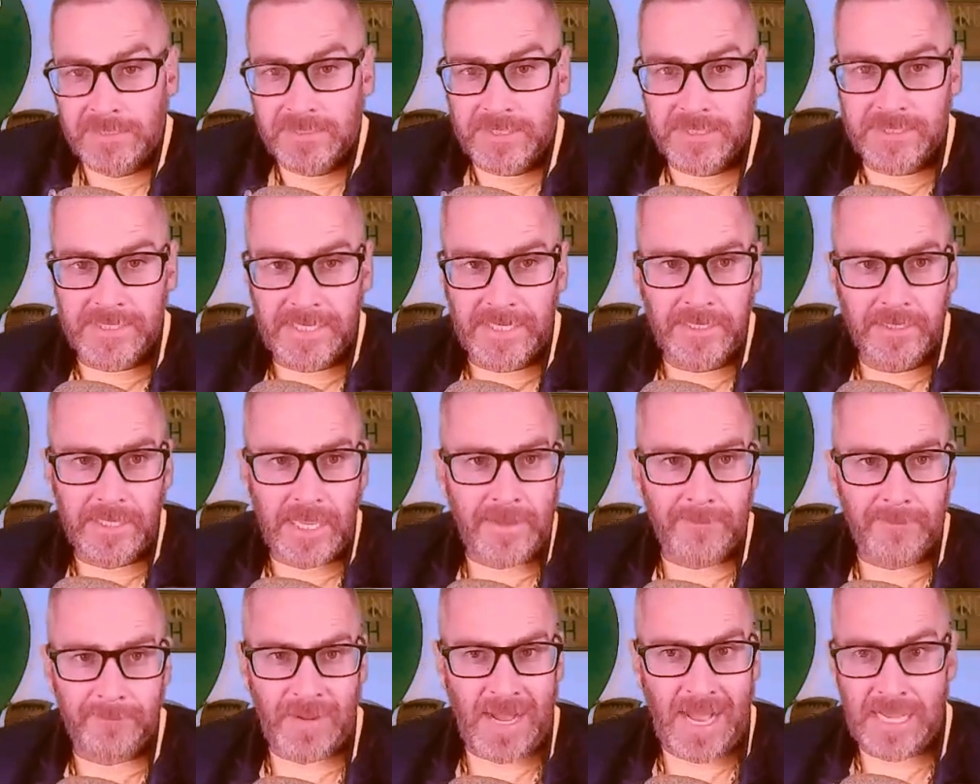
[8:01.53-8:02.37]
saying
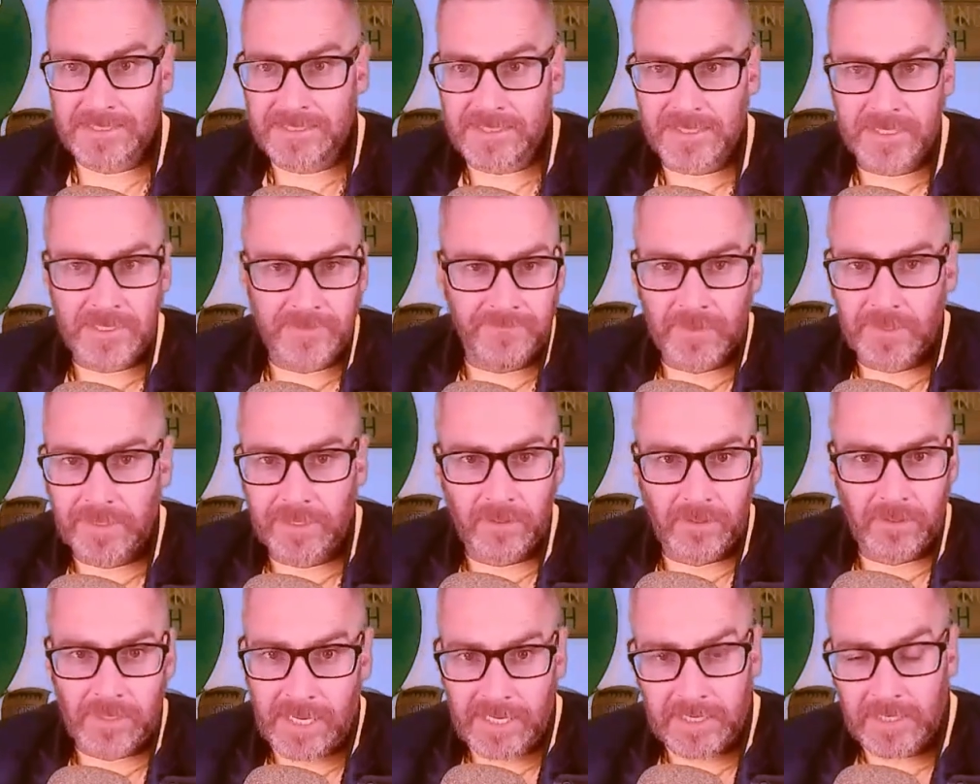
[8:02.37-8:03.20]
that positively
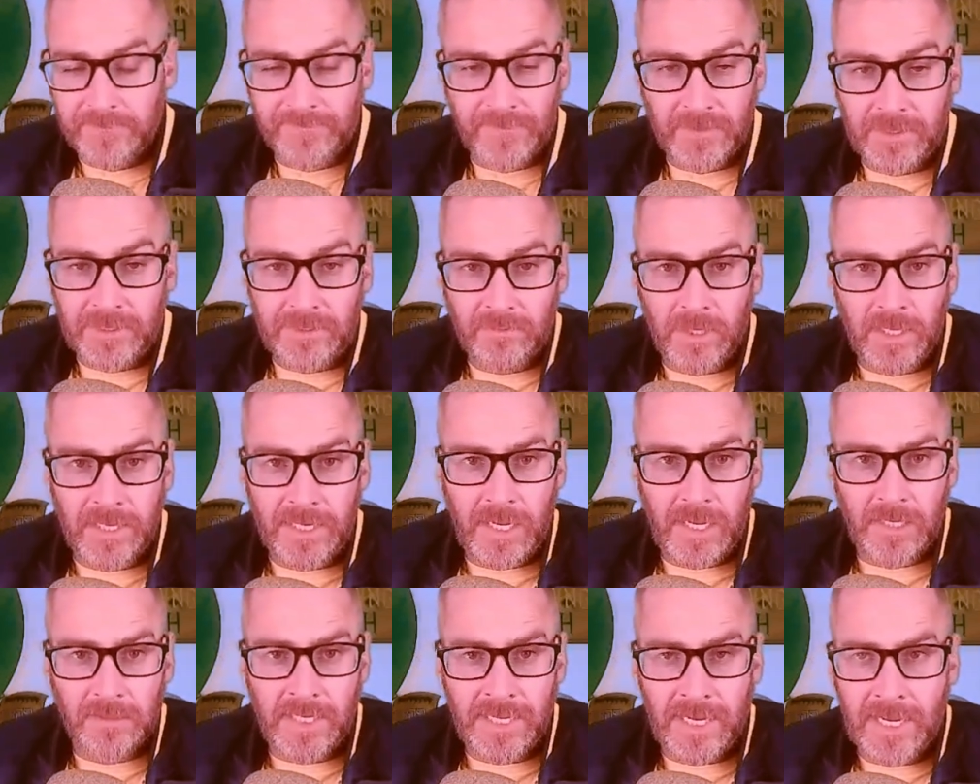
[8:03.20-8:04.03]
or negatively,
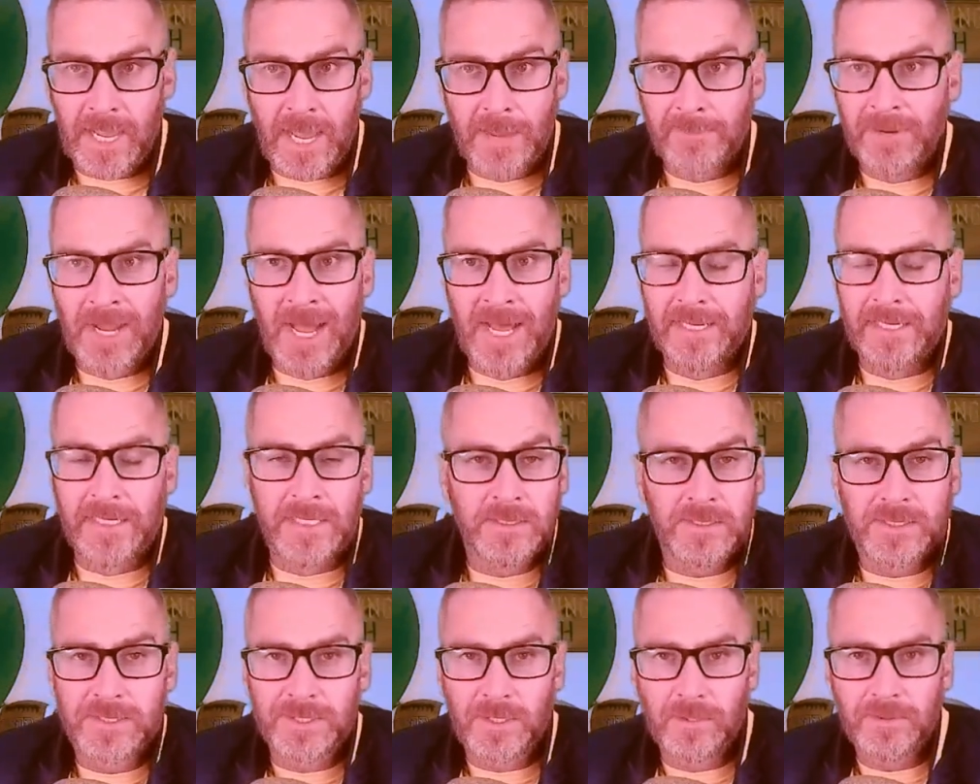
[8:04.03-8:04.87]
like I'm not
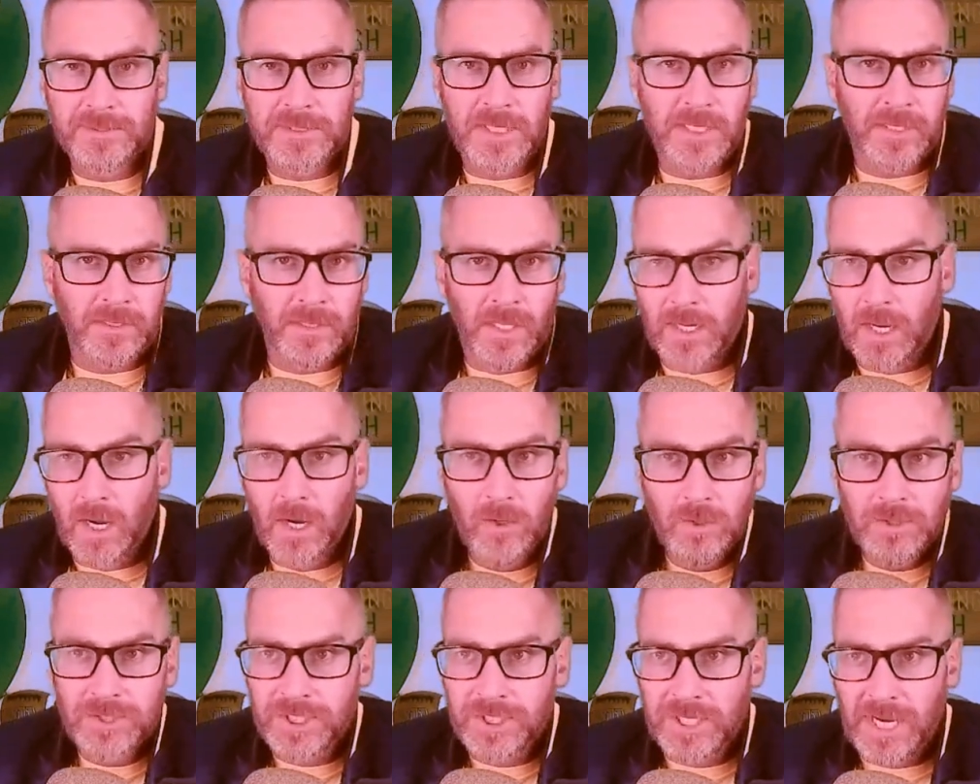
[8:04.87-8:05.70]
insulting the
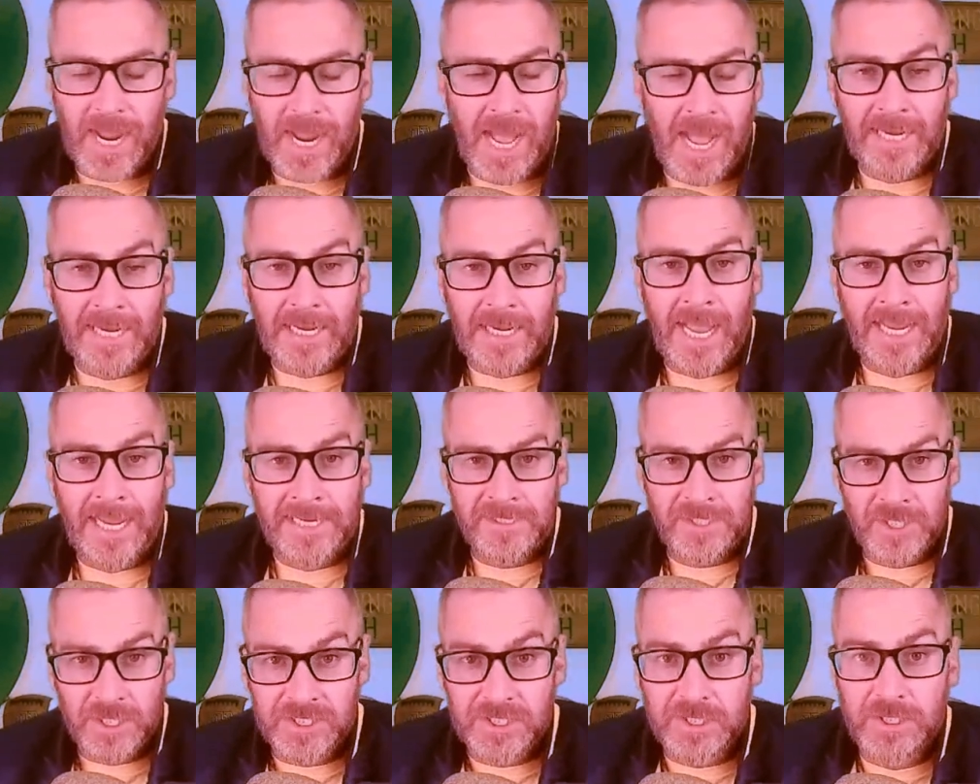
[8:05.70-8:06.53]
coaching. I
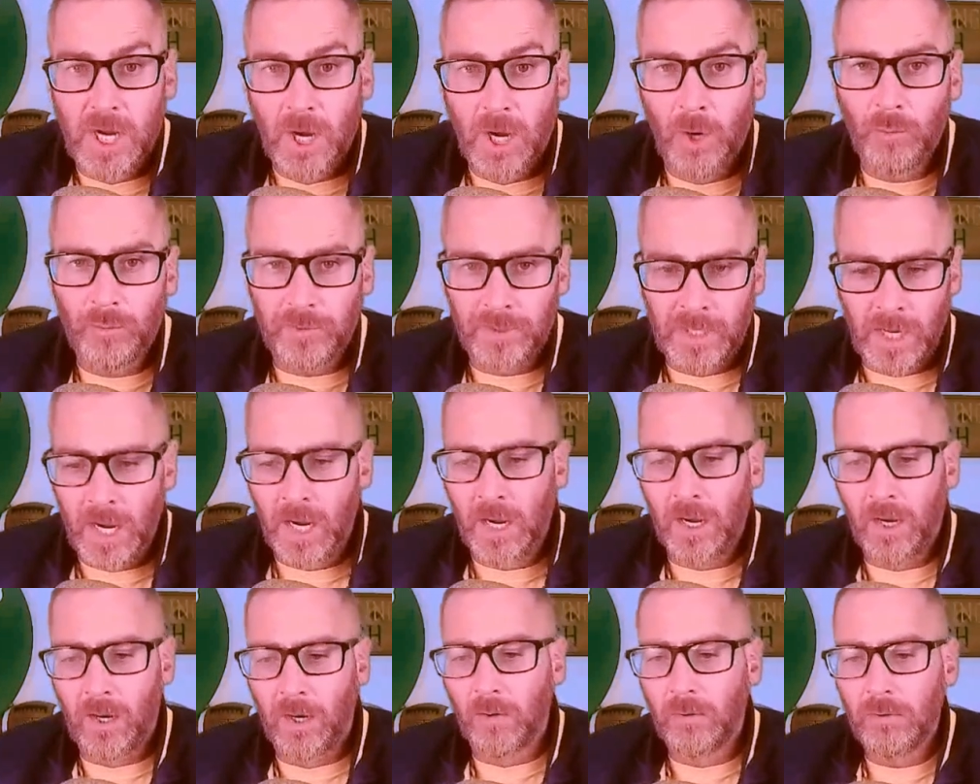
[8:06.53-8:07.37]
just don't
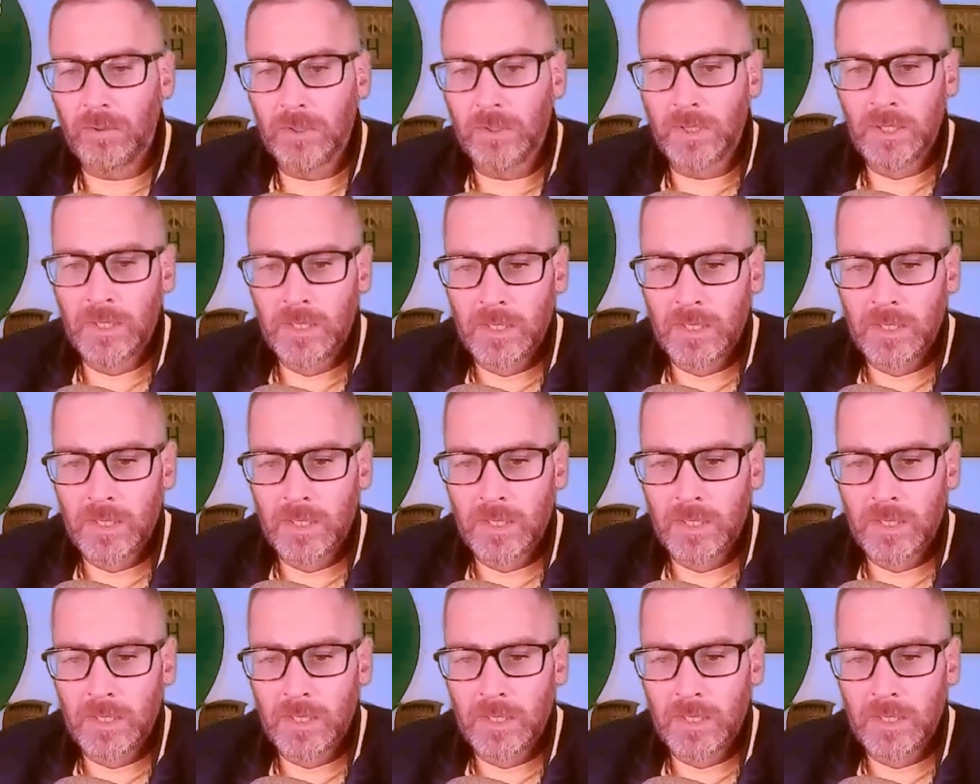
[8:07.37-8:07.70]
know